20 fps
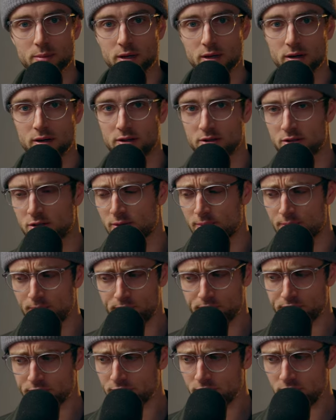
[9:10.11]
because
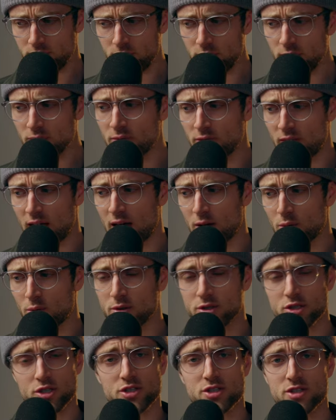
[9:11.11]
that
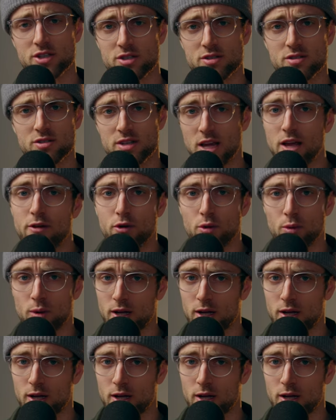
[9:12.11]
will just save you a